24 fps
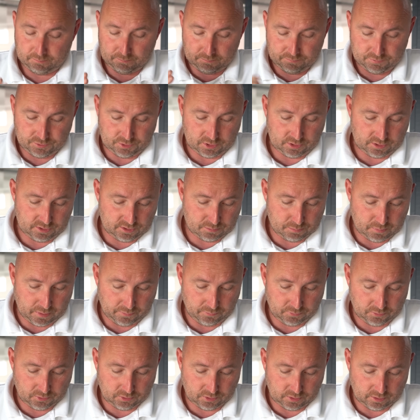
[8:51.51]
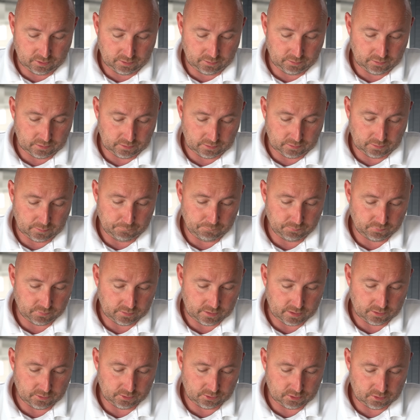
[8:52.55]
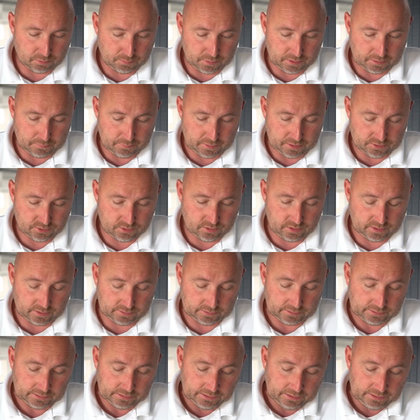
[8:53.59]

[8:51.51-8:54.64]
sunniest month, so that looks to be the best there